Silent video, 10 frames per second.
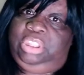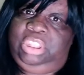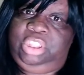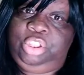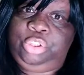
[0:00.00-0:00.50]
it
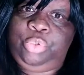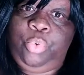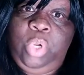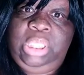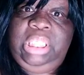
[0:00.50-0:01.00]
in your
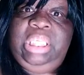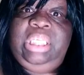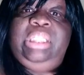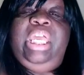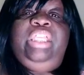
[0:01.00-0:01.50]

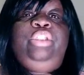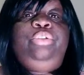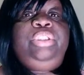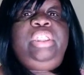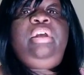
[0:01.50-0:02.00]
toilet and you
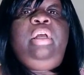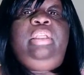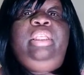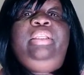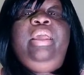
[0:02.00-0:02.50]
sit on
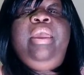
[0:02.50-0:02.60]
it,